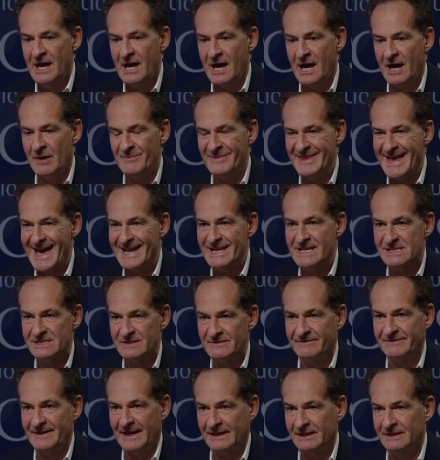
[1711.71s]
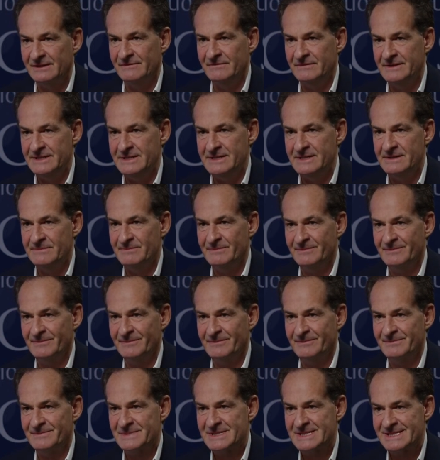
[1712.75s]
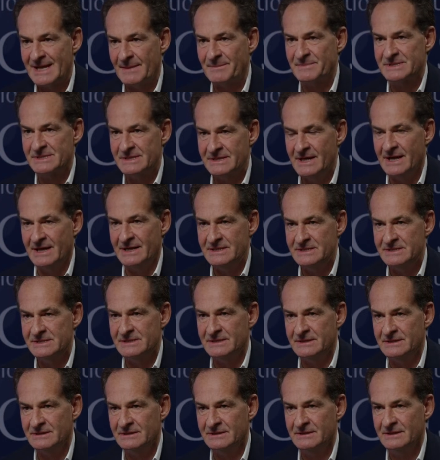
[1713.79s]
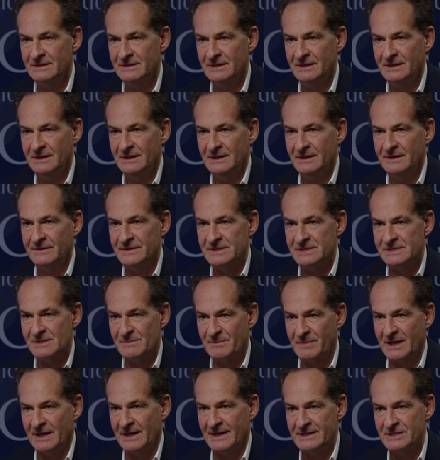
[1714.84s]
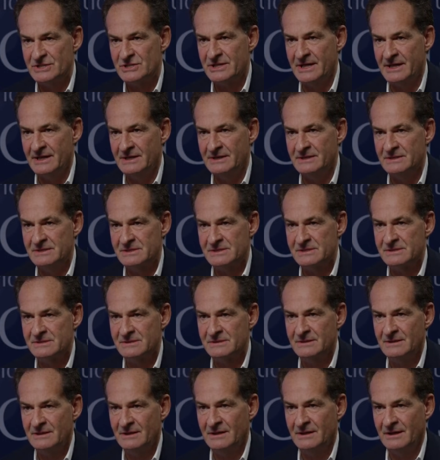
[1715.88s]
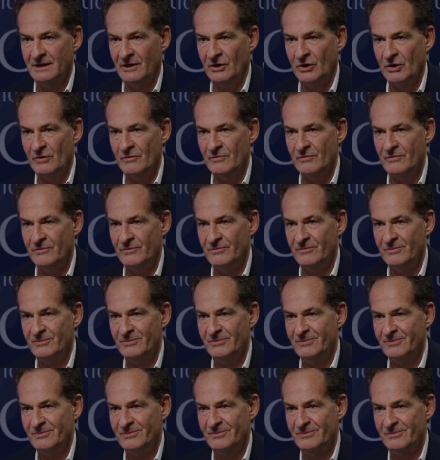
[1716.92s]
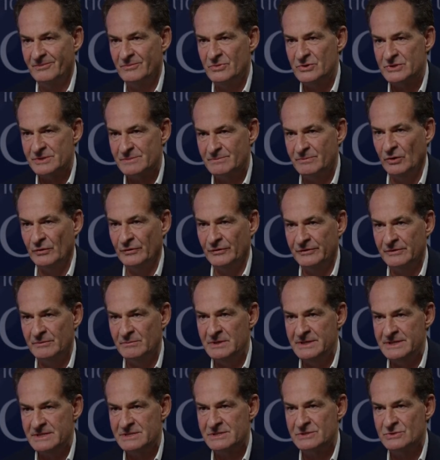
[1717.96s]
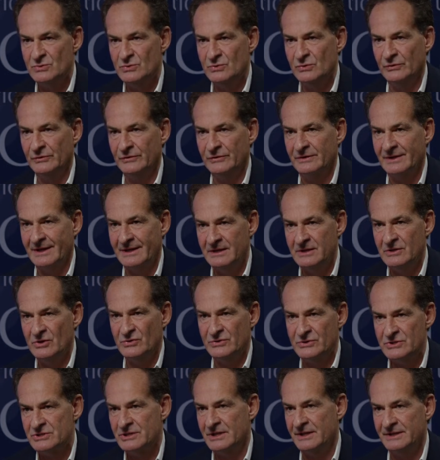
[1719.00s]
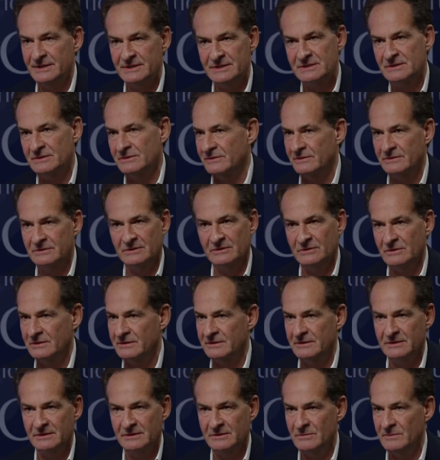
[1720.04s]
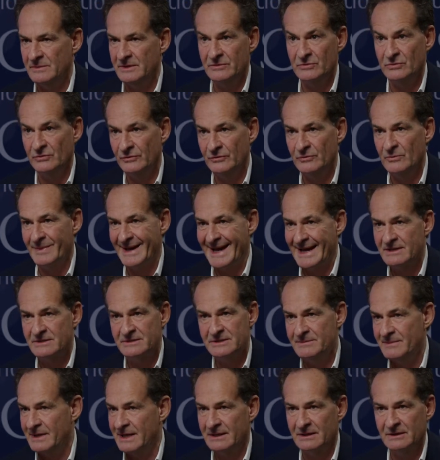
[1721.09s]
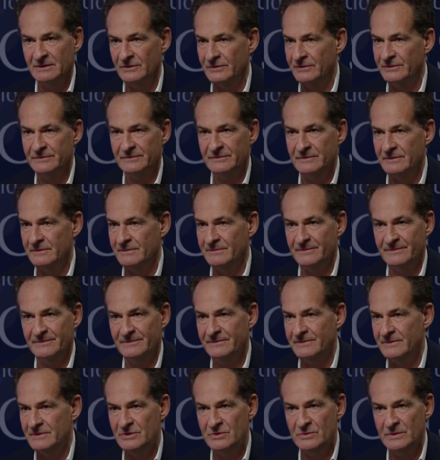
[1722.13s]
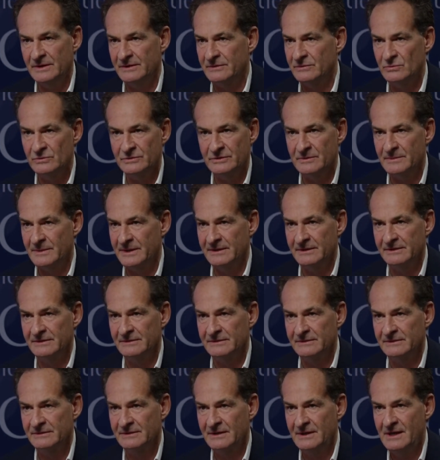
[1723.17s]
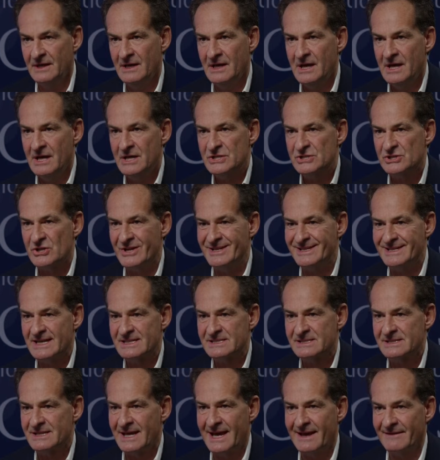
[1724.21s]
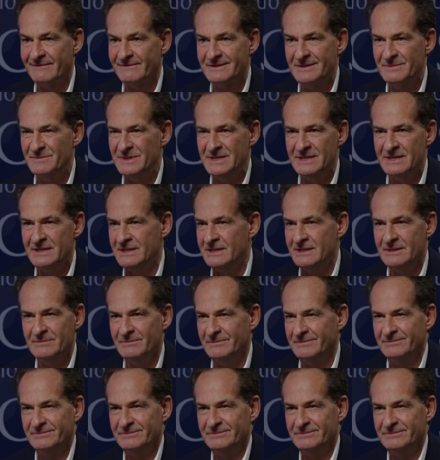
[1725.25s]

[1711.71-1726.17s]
And that is effectively subsidizing the supply chains of responsibly sourced and non-Chinese controlled critical minerals or battery metals for, for US automakers. So it doesn't have to be